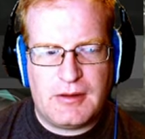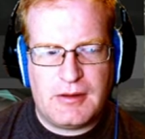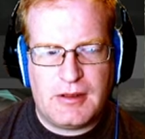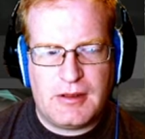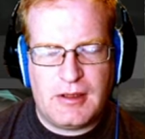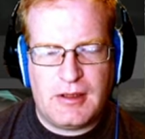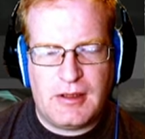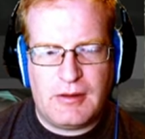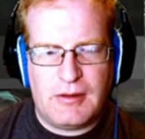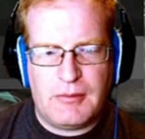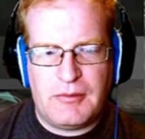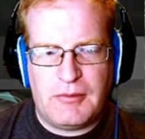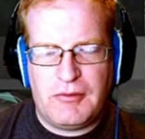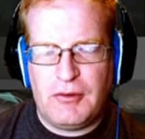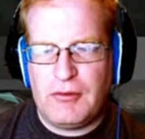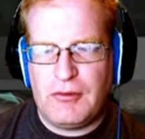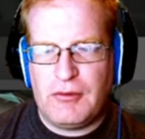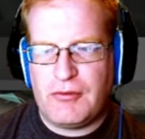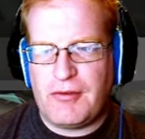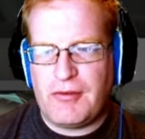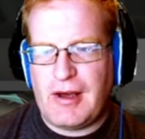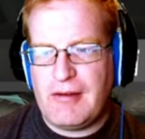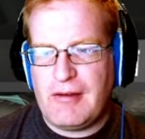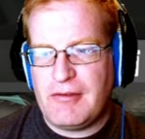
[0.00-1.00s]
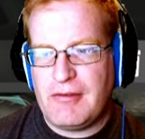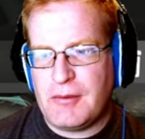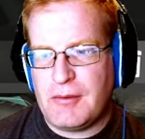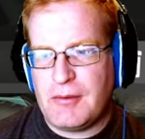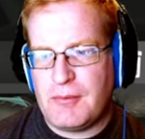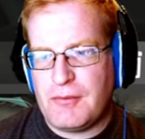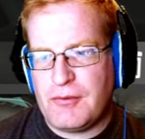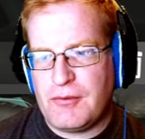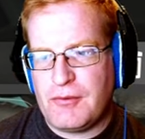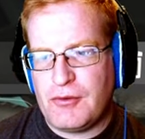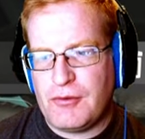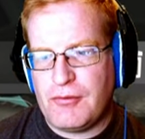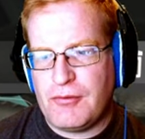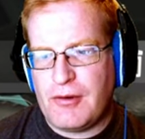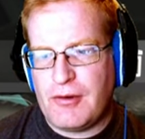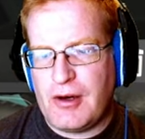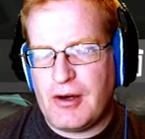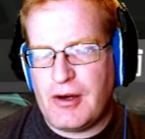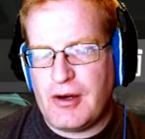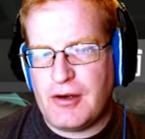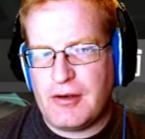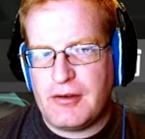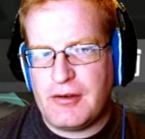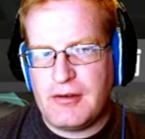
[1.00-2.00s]
And we've used five of them so
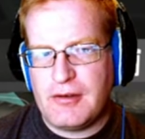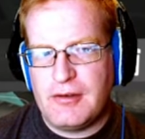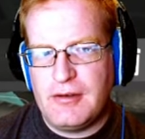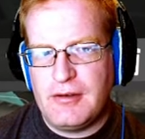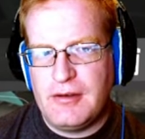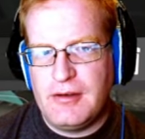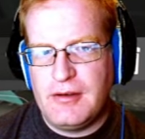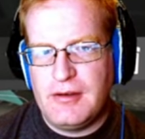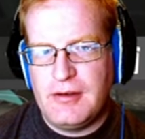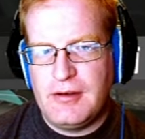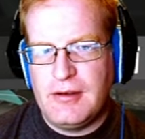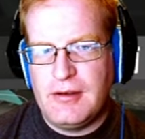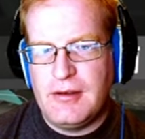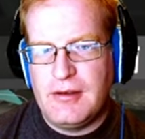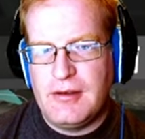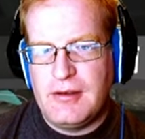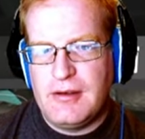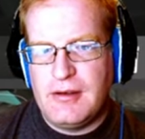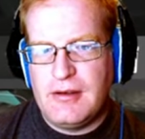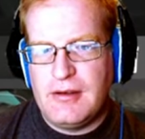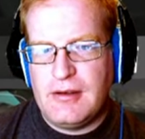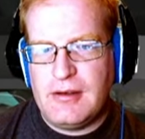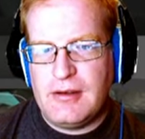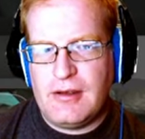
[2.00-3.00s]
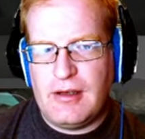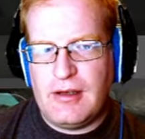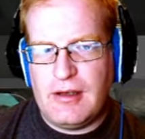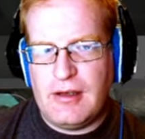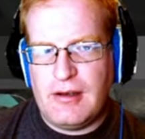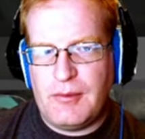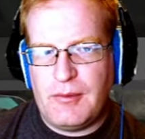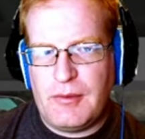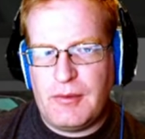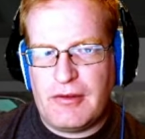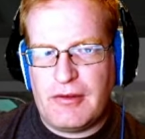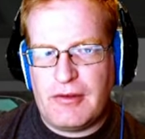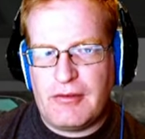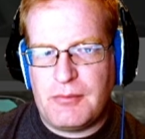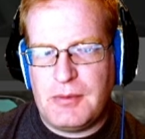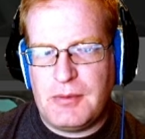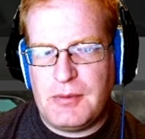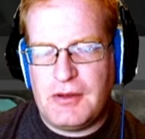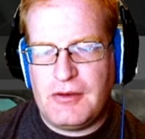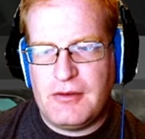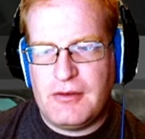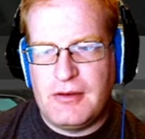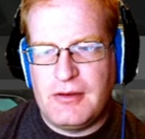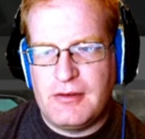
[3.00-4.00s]
far uh, with this
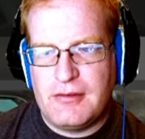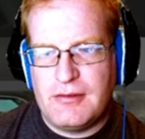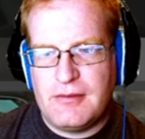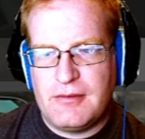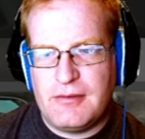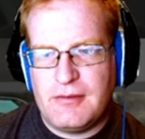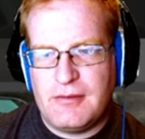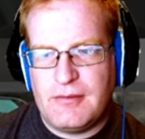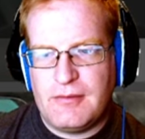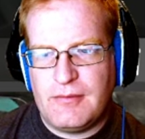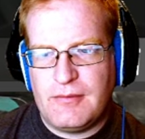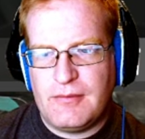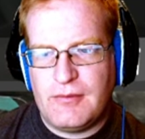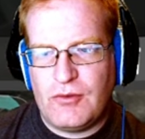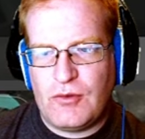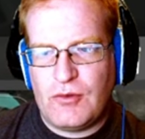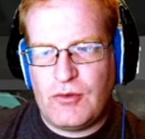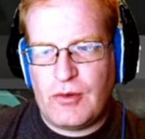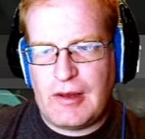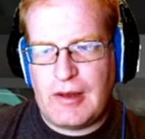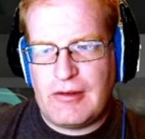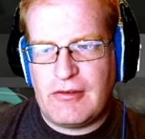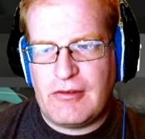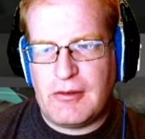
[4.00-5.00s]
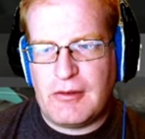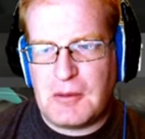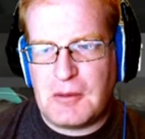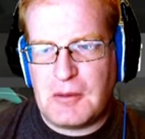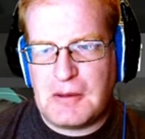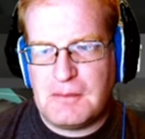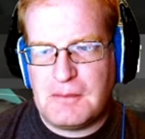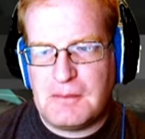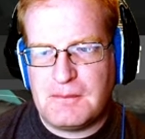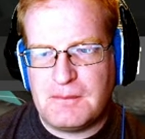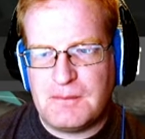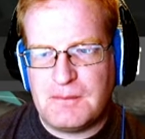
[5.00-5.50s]
build. So that's something.